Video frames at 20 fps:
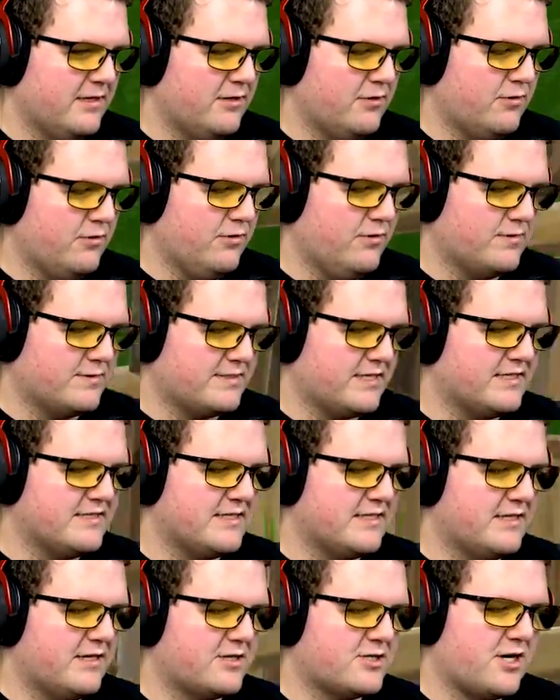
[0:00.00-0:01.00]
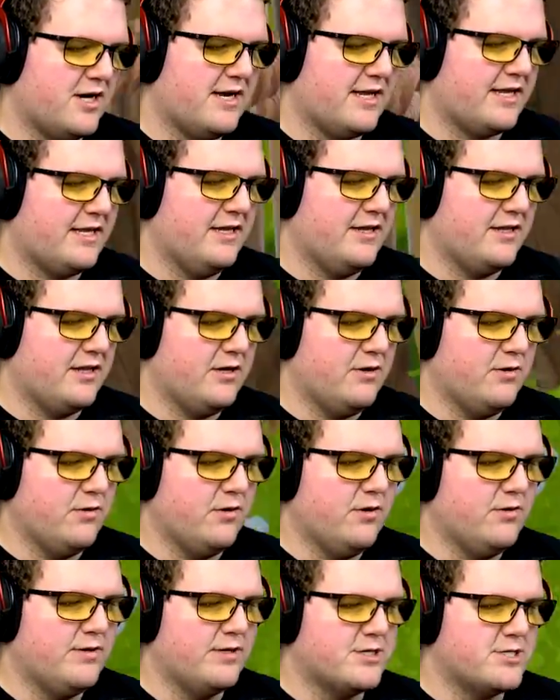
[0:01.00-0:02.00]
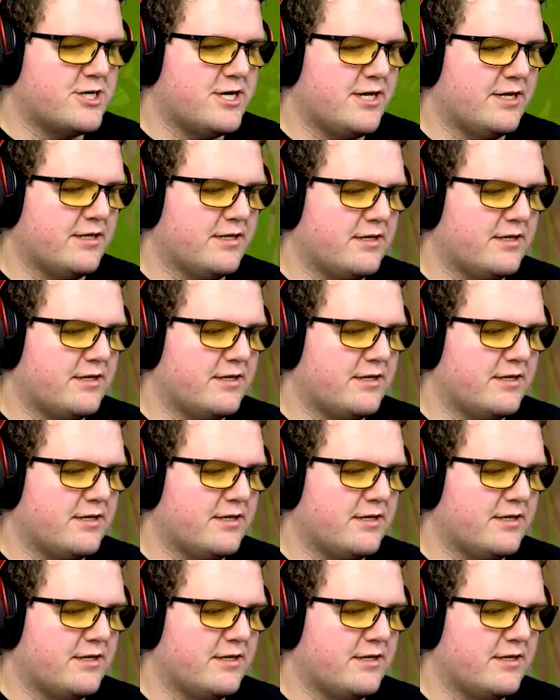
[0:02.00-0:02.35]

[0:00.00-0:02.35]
Oh, it sounds ah. like they're ah. trying to kill you. Holy shit.